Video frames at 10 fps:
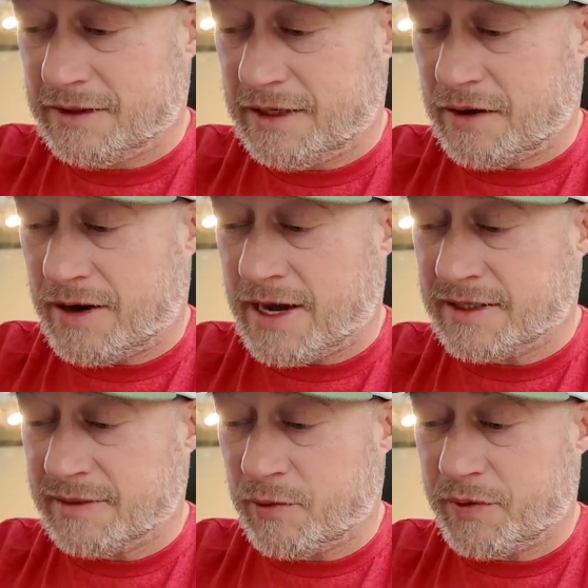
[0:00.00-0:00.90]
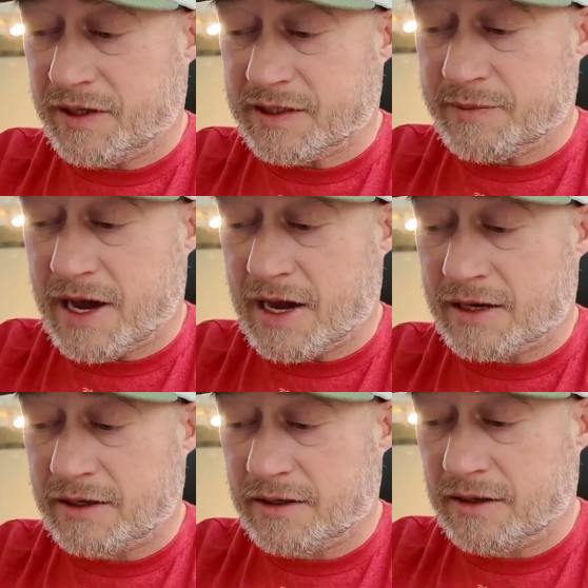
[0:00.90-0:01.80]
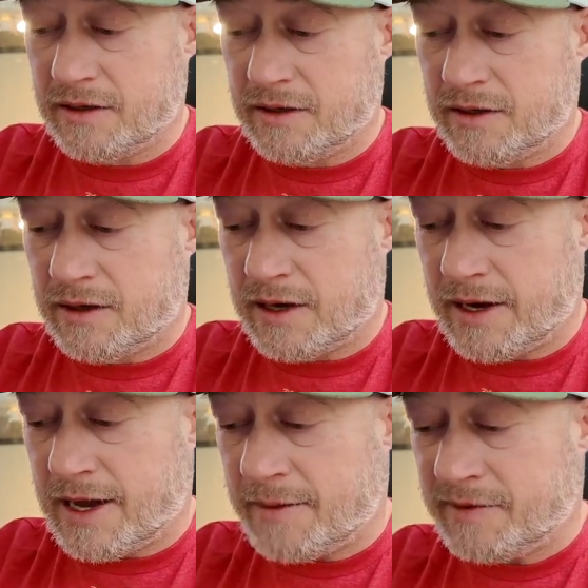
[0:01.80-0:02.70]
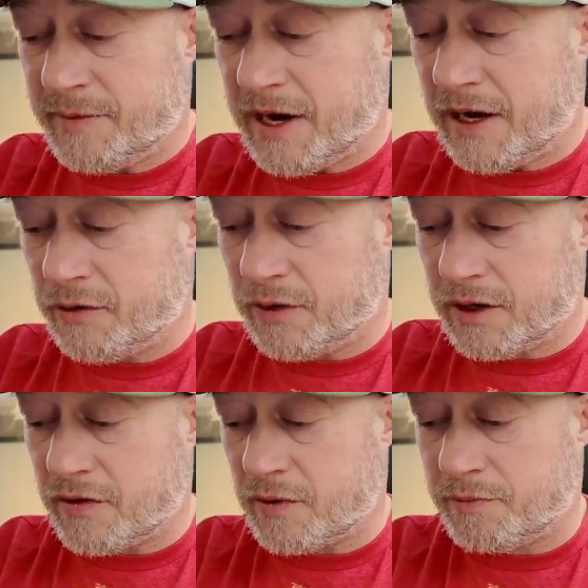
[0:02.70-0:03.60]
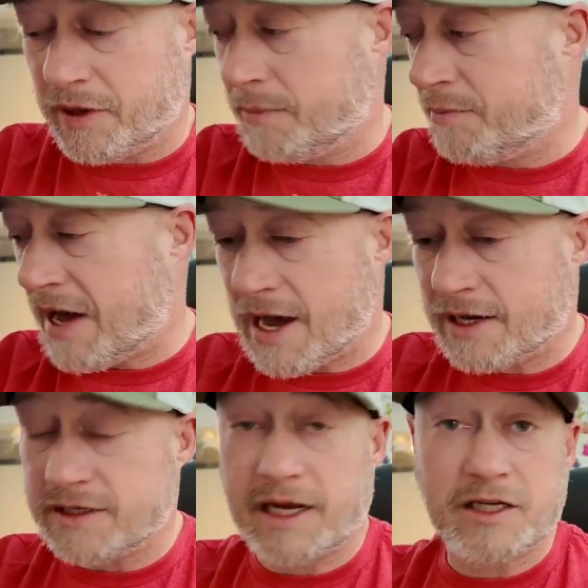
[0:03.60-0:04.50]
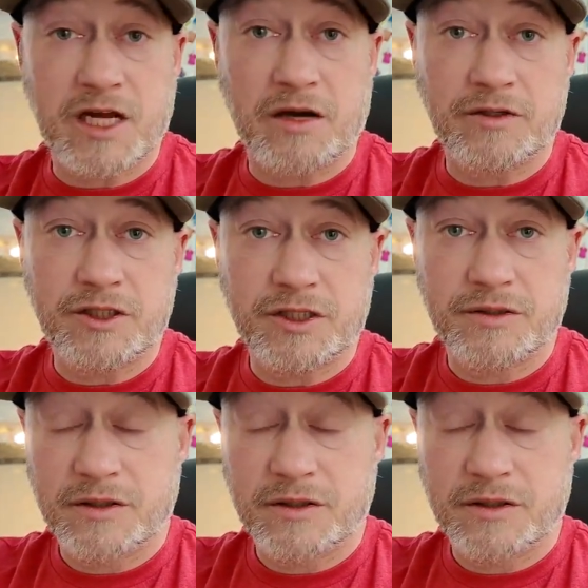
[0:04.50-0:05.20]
Now, as I'm opening this pack, I am debating doing another like pack a day challenge,